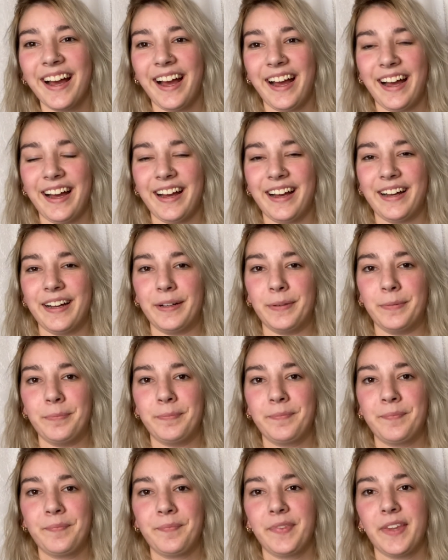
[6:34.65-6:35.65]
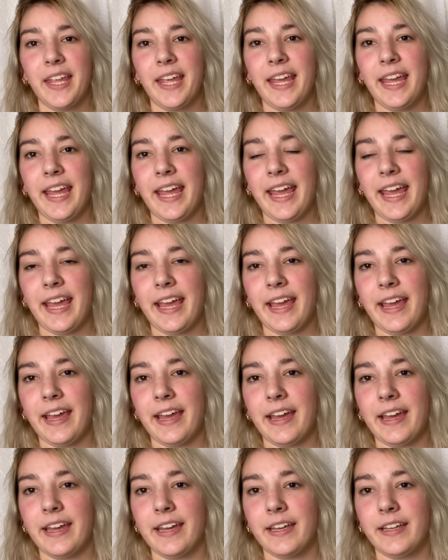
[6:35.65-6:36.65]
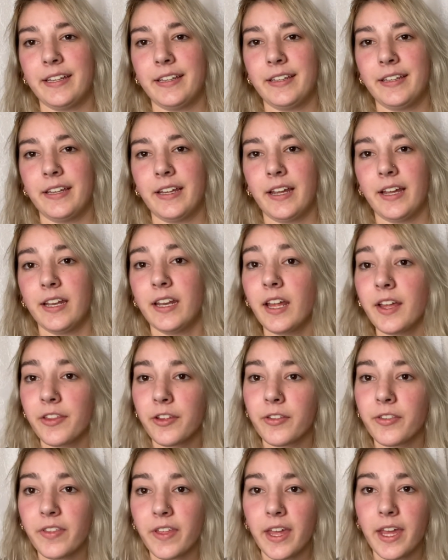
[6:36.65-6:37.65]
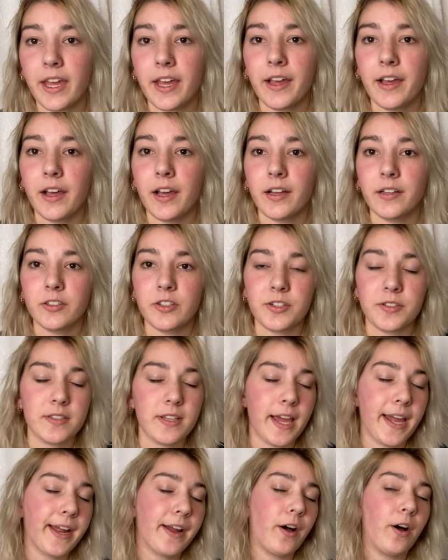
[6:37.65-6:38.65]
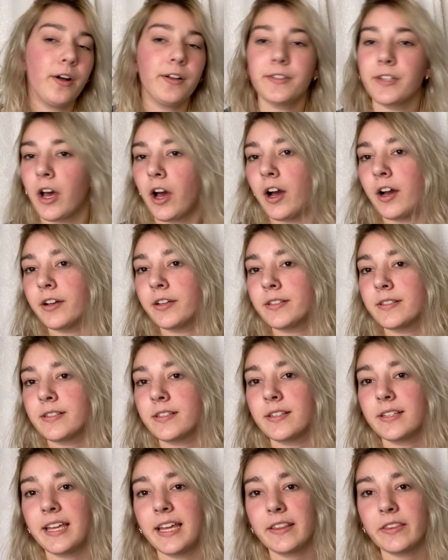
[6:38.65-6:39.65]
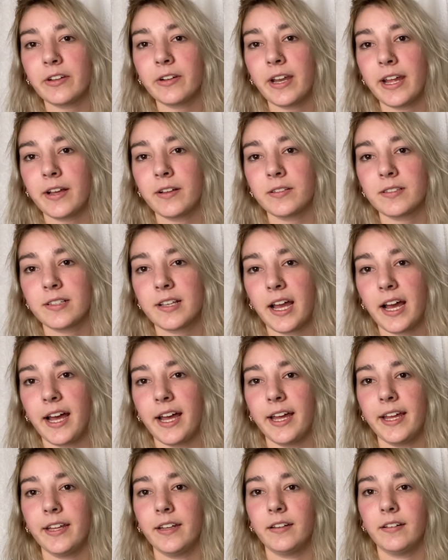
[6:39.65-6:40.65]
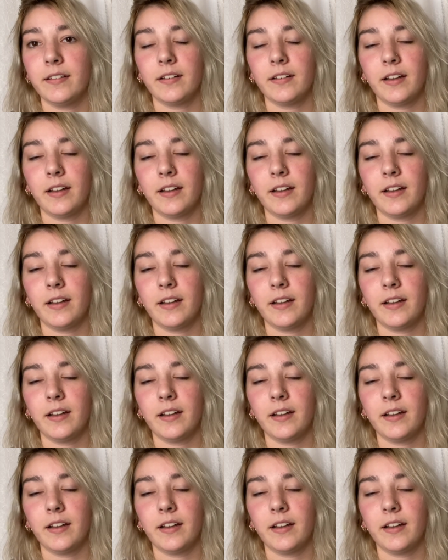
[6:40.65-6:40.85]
And another thing, just like all dogs, get their nails cut